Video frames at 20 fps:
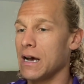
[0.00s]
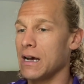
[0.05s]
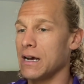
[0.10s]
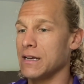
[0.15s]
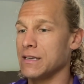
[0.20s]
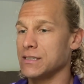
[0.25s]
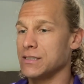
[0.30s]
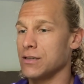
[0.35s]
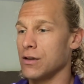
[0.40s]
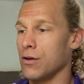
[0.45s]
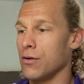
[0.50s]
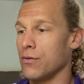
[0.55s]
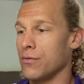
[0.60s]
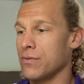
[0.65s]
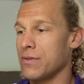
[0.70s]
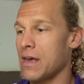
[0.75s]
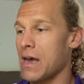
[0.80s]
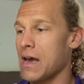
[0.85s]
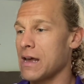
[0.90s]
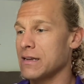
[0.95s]
So
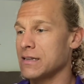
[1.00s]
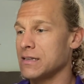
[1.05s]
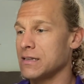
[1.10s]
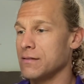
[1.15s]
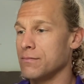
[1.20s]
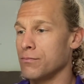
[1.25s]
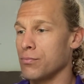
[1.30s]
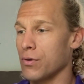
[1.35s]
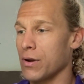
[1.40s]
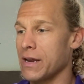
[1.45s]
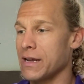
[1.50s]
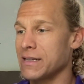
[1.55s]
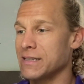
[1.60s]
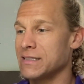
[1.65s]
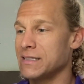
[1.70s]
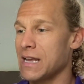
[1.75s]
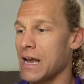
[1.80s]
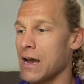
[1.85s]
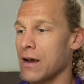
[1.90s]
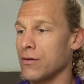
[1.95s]
that breaks
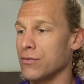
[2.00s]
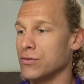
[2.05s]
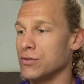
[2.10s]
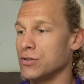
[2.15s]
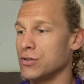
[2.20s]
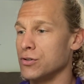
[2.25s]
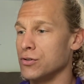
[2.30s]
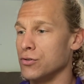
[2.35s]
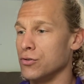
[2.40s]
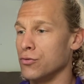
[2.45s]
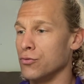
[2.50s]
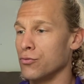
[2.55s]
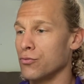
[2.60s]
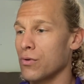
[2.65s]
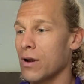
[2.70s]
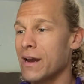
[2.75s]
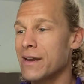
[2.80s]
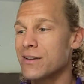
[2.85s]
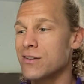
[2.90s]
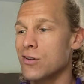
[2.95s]
down to
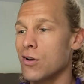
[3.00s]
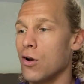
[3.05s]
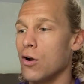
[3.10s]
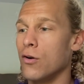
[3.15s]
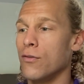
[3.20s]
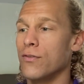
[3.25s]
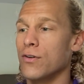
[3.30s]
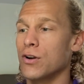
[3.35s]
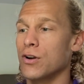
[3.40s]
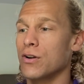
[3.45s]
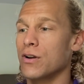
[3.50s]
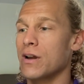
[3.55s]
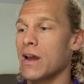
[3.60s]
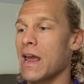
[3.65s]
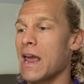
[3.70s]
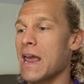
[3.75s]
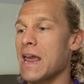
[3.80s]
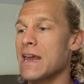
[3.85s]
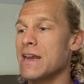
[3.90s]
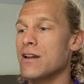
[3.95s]
right over
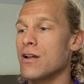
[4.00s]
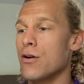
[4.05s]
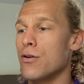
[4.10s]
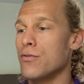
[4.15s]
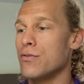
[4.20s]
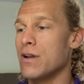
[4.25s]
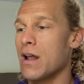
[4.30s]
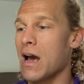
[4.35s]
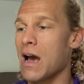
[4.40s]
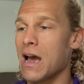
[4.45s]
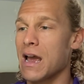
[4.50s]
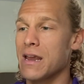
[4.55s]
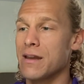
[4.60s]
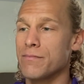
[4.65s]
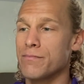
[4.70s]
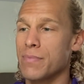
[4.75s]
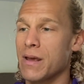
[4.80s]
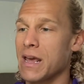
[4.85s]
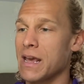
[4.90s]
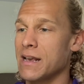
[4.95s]

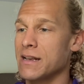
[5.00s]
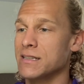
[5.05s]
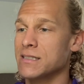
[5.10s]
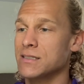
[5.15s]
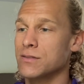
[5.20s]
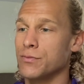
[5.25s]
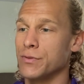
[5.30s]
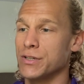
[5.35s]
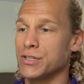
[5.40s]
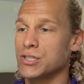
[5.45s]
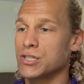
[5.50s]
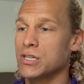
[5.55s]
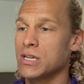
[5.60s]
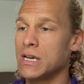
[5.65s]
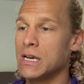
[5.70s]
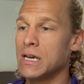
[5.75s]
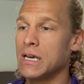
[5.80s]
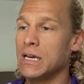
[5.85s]
8:09 pace, which